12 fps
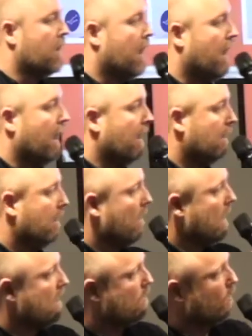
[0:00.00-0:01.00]
And the
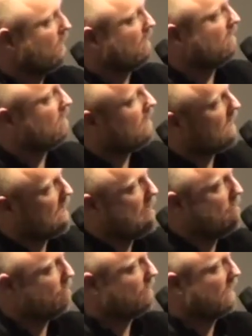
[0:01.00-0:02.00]
last one,
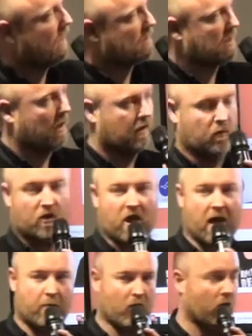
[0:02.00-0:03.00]
um, getting started with
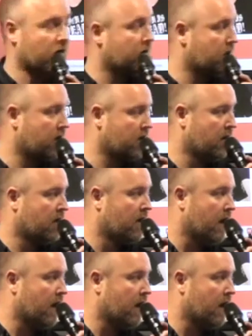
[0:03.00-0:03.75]
chatbots,